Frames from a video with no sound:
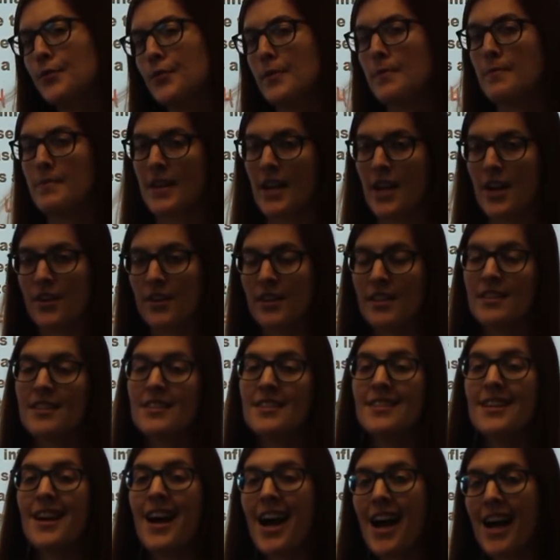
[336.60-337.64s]
From there,
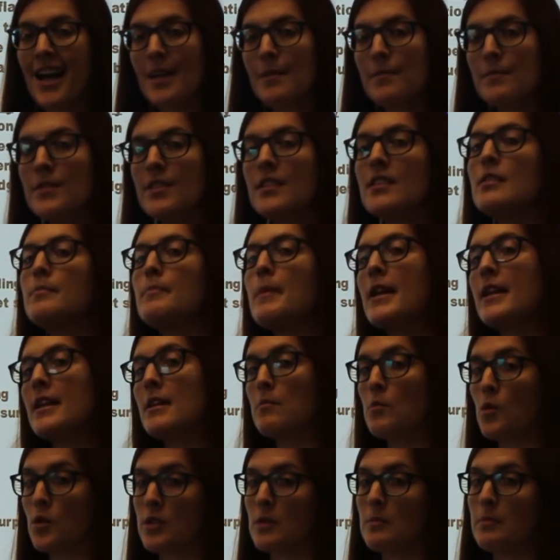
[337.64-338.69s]
it's times the spending
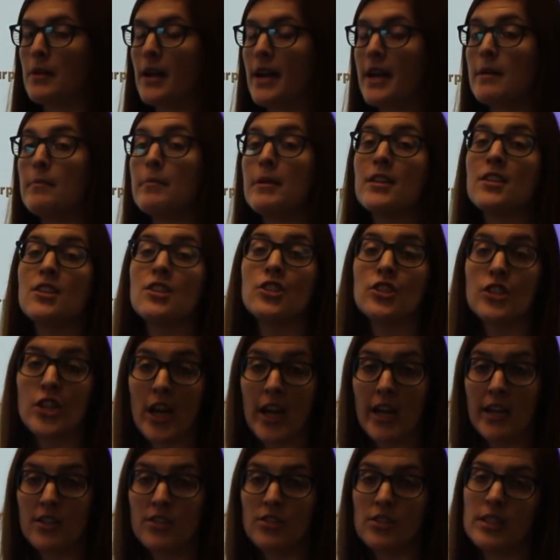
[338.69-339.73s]
multiplier by the
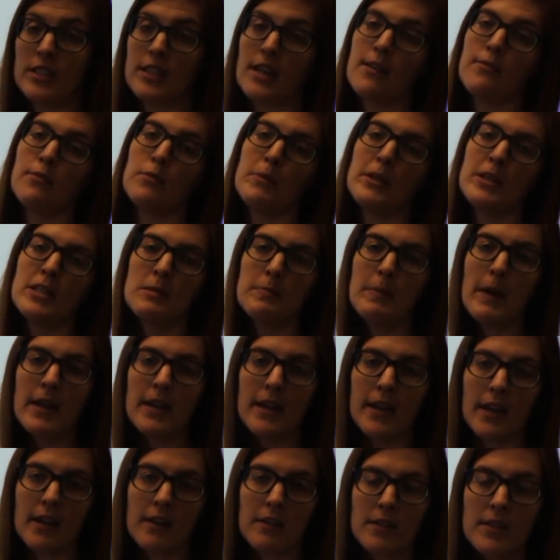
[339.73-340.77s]
change in government
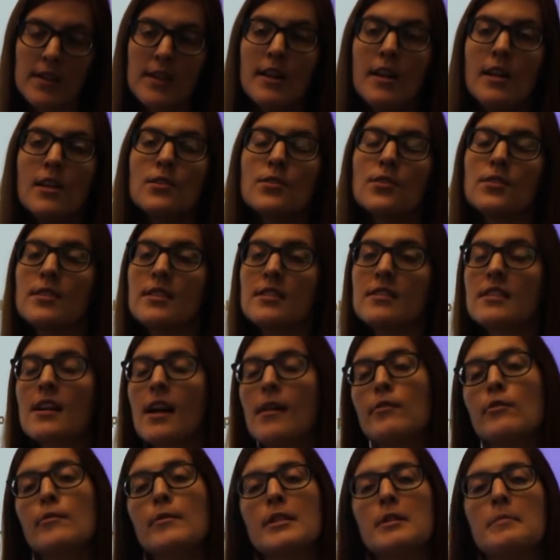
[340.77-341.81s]
spending. So since
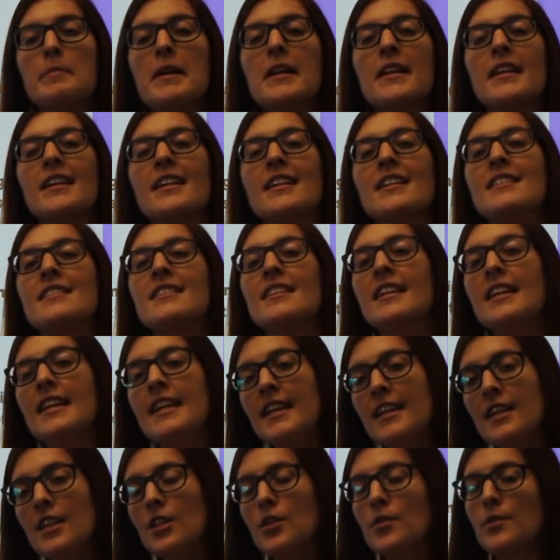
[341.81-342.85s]
government spending is
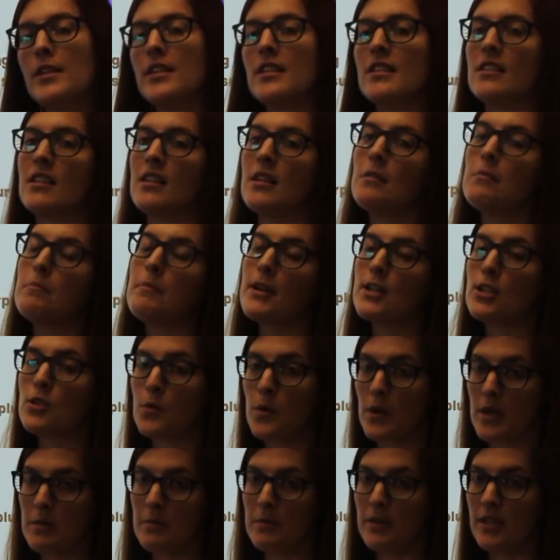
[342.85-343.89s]
increasing by
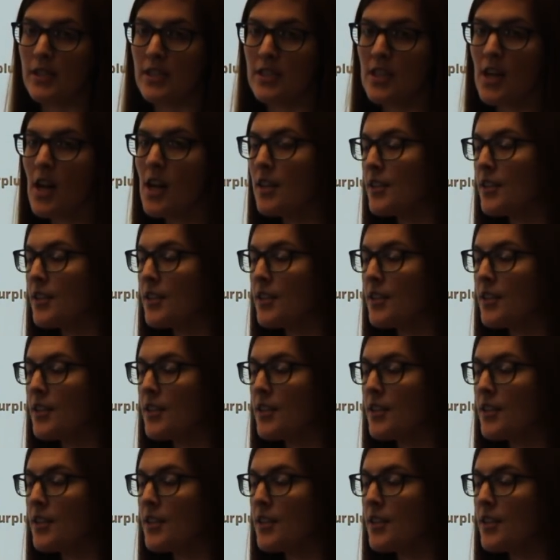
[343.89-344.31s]
$20 million,